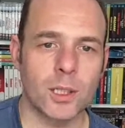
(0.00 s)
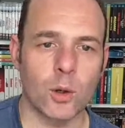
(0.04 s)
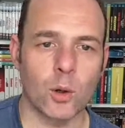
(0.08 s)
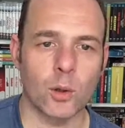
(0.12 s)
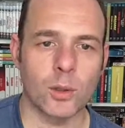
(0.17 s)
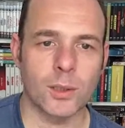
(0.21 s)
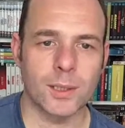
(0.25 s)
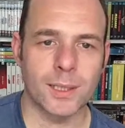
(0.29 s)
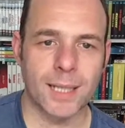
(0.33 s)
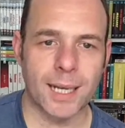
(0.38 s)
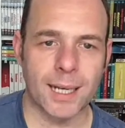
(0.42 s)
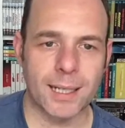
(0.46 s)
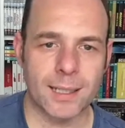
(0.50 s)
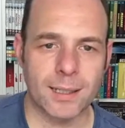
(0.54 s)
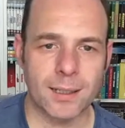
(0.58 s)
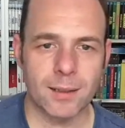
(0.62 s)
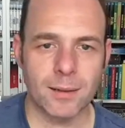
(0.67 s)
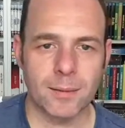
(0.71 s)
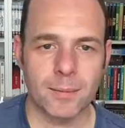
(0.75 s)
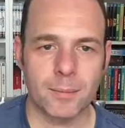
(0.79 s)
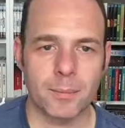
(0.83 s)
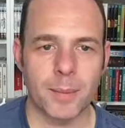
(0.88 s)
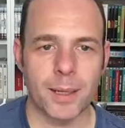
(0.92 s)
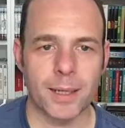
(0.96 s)
commentary
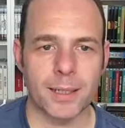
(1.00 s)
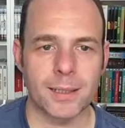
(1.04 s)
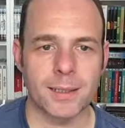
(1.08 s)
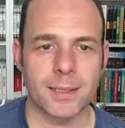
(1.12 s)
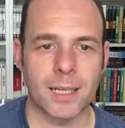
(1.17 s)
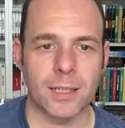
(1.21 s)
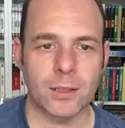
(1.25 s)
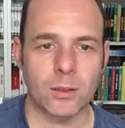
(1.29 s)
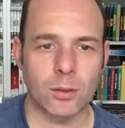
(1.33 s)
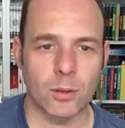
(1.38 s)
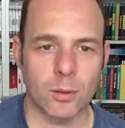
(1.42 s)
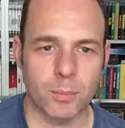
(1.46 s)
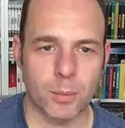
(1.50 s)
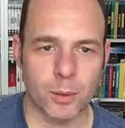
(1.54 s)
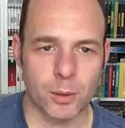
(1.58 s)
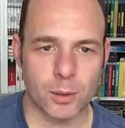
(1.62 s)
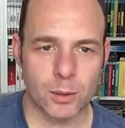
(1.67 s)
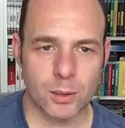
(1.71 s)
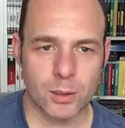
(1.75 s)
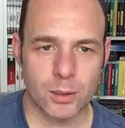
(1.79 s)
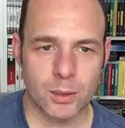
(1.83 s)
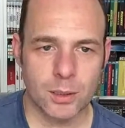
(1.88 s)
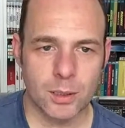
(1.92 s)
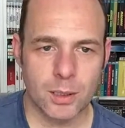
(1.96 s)
on Gaga by
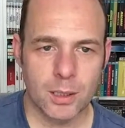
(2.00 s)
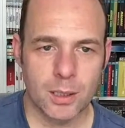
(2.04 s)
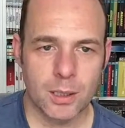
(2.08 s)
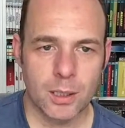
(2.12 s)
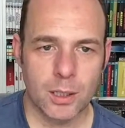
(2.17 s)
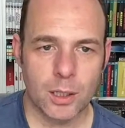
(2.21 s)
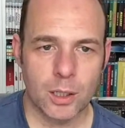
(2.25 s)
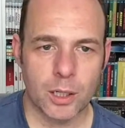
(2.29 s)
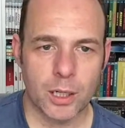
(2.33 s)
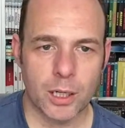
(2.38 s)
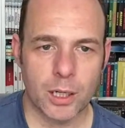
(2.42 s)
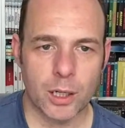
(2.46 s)
Daniel Bird,